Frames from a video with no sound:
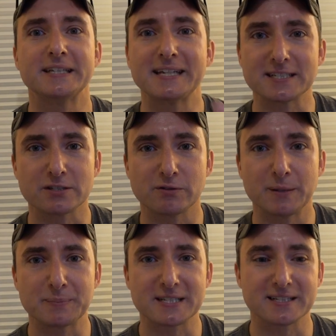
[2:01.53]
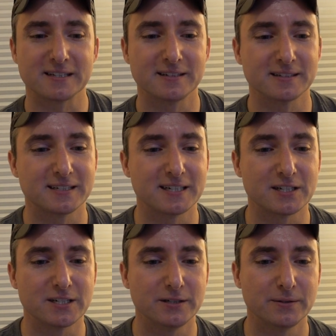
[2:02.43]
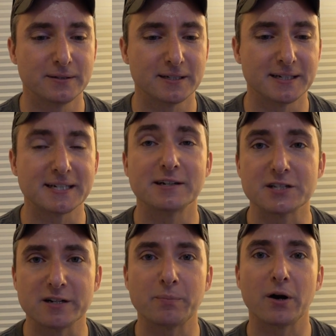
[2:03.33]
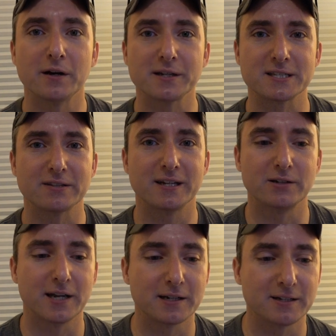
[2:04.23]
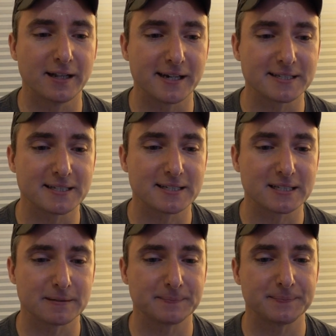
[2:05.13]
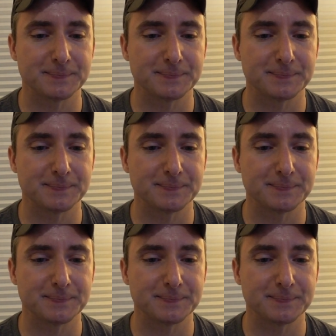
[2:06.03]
and that disrupts the tissue and tears it apart so that you get good lysis.